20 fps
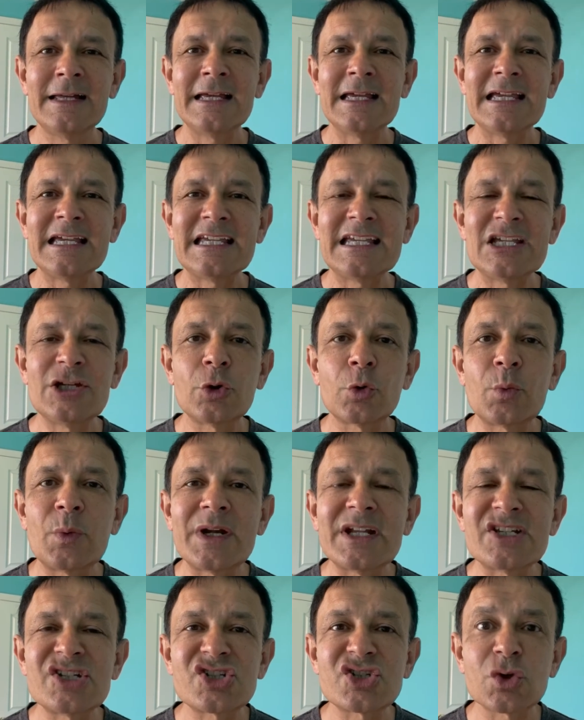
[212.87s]
He
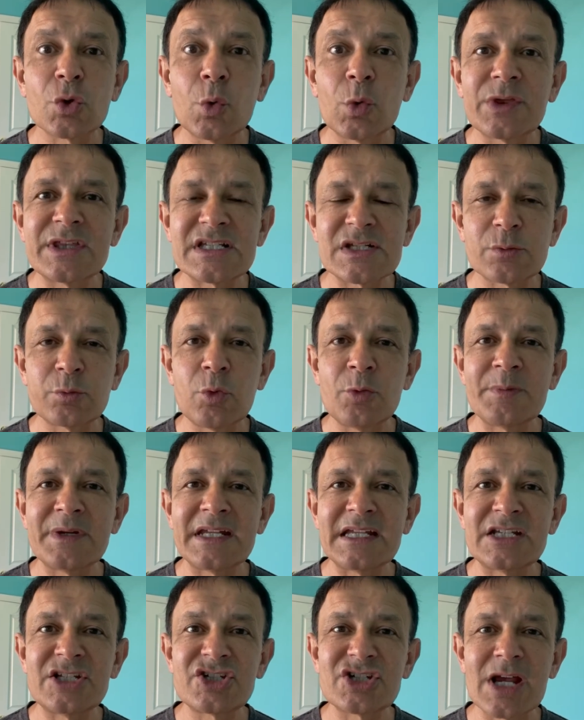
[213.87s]
already saw this woman
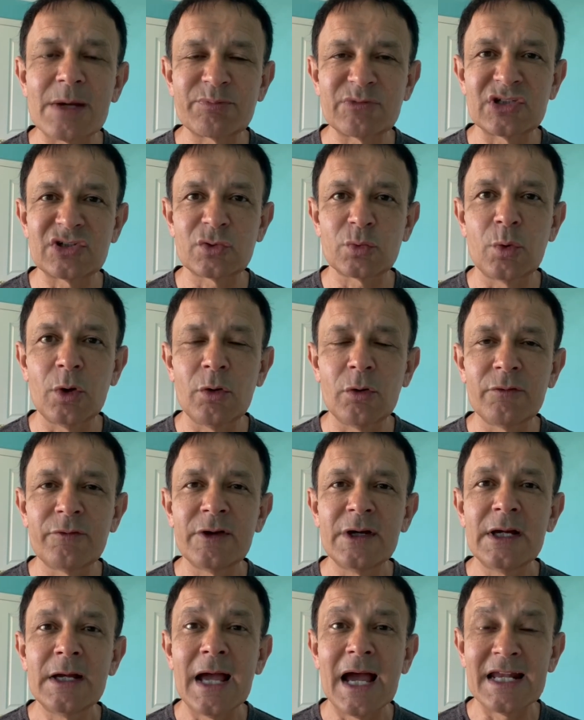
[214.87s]
in chapter 12,
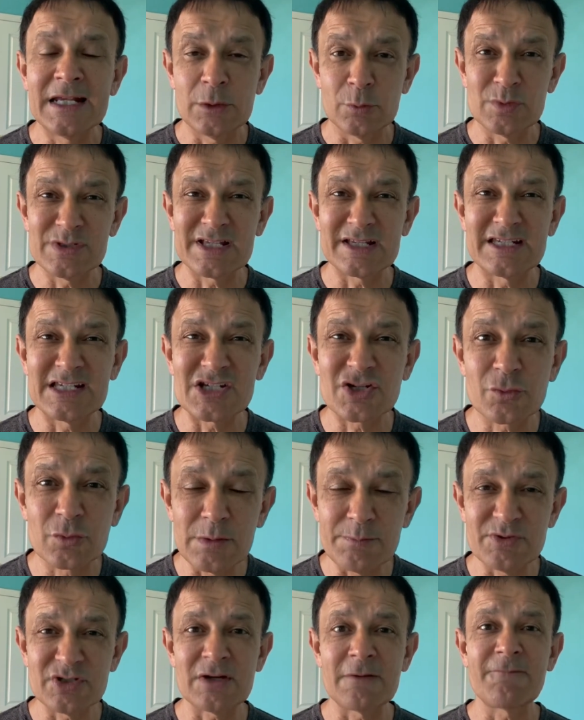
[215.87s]
and it was a
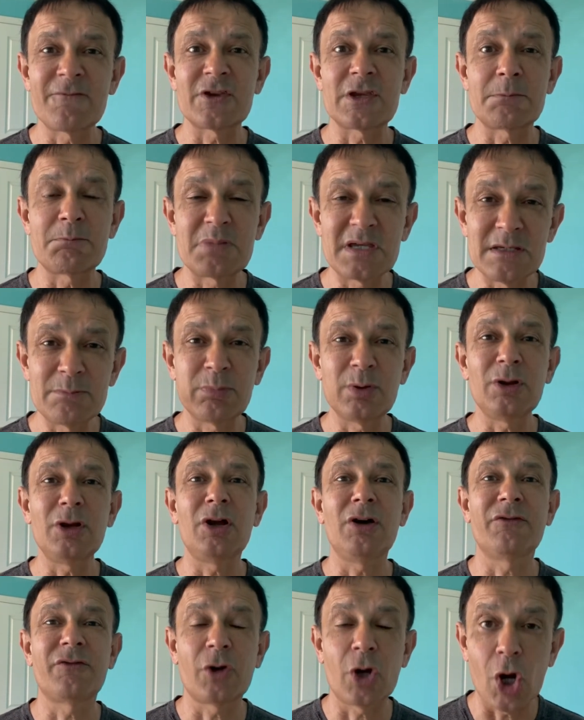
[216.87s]
description for the people
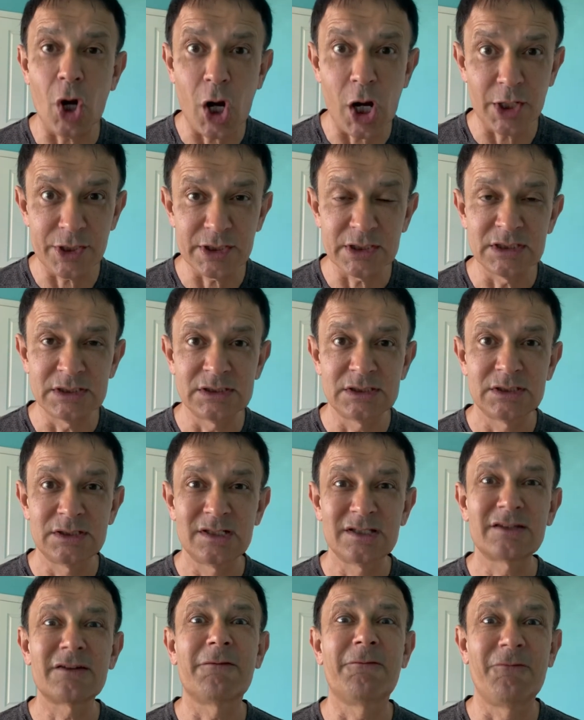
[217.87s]
of God,
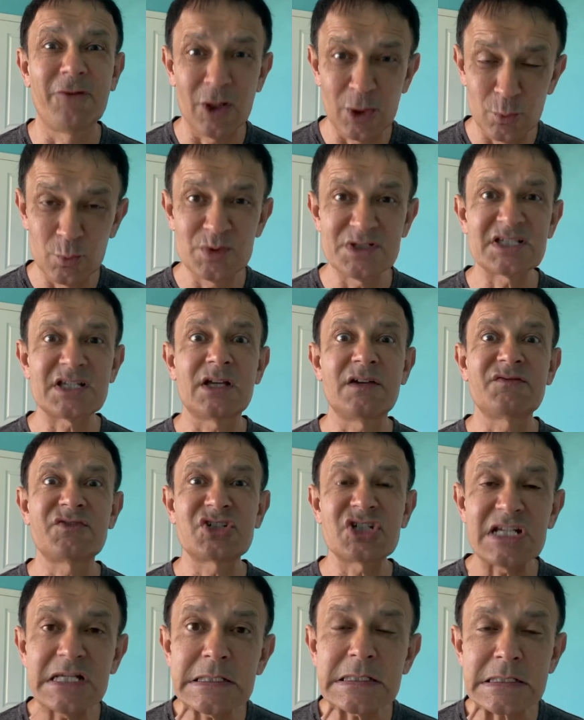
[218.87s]
the followers of
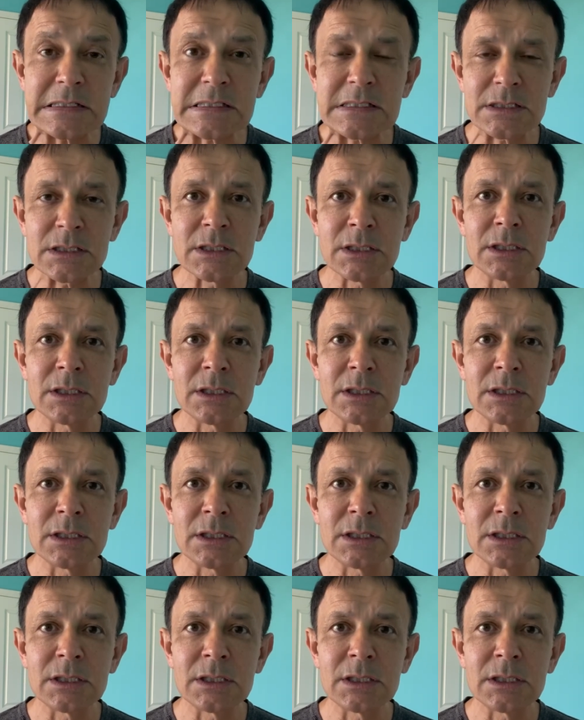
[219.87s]
Jesus.